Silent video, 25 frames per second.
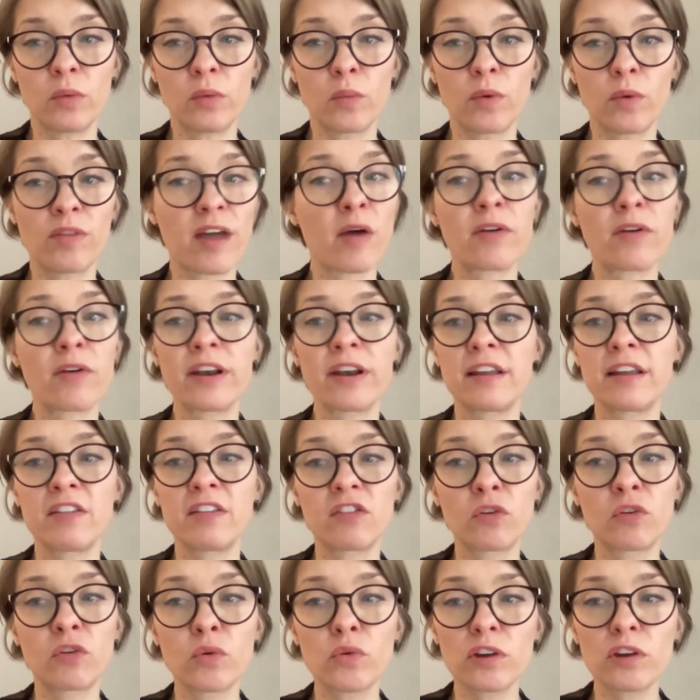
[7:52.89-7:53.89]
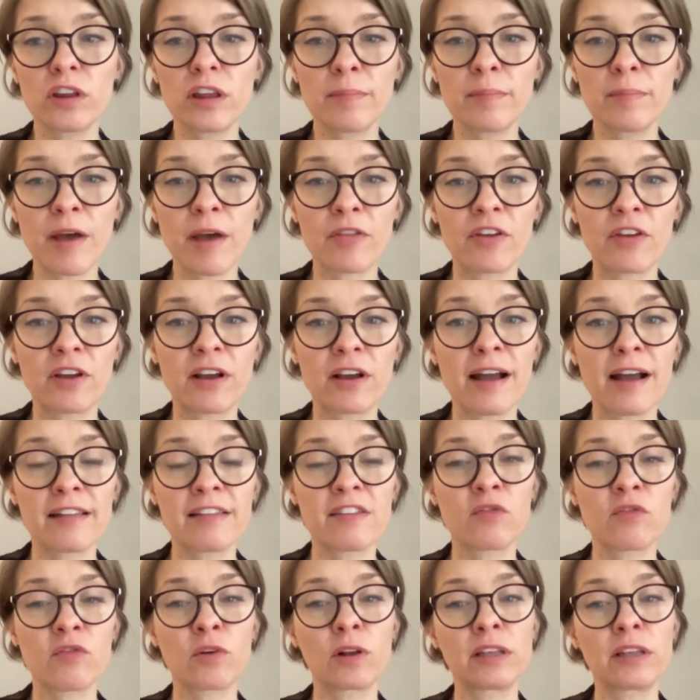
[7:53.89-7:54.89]
without any scrutiny about the
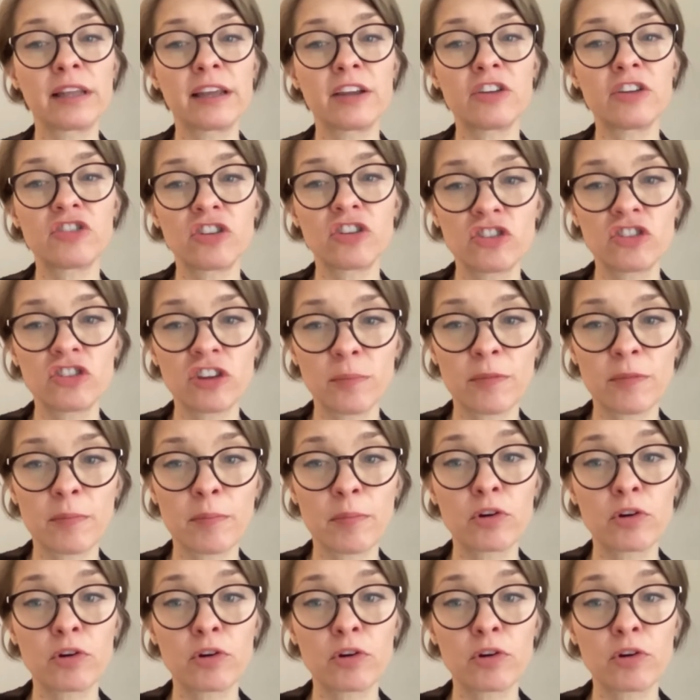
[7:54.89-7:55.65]
kinds of relationships